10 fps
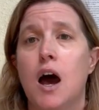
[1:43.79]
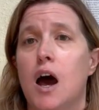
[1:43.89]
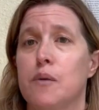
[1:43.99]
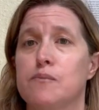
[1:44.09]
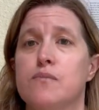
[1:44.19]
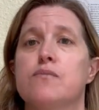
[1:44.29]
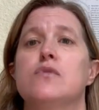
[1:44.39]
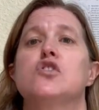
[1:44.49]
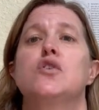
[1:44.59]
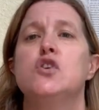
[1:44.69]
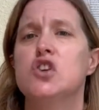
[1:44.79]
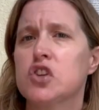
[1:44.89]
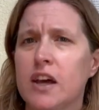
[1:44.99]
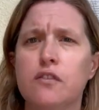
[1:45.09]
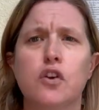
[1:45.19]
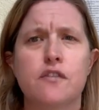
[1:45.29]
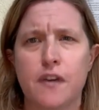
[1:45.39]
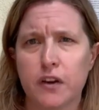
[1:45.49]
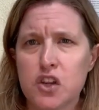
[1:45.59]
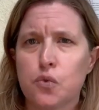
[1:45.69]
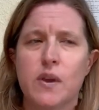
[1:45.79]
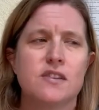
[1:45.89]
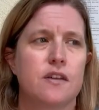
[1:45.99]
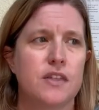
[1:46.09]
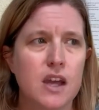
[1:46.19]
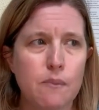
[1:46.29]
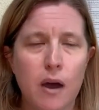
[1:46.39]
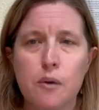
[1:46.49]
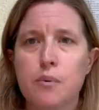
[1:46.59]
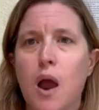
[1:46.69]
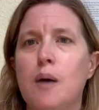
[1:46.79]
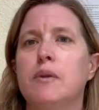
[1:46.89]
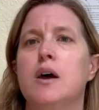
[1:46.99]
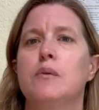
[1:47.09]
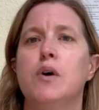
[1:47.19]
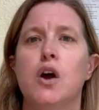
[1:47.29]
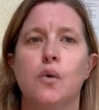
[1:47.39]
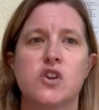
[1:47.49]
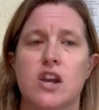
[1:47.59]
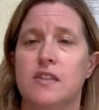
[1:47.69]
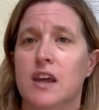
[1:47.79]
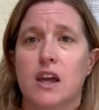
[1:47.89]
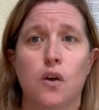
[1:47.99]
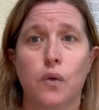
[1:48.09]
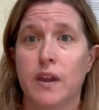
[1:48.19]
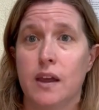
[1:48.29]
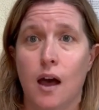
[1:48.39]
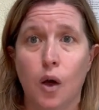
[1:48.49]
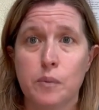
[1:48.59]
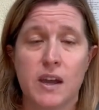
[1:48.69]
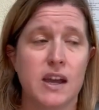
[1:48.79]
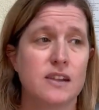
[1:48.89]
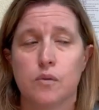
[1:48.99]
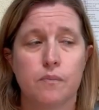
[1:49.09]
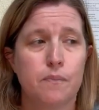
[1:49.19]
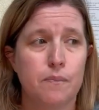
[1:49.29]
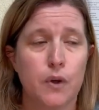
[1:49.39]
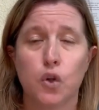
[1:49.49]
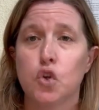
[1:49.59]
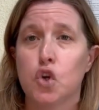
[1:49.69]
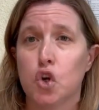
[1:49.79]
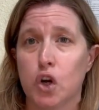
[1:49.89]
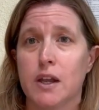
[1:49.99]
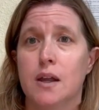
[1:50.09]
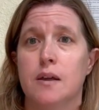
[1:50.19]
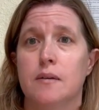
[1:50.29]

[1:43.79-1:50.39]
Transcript: So you just kind of learn various ways to think about a problem, which I think can only help kids build good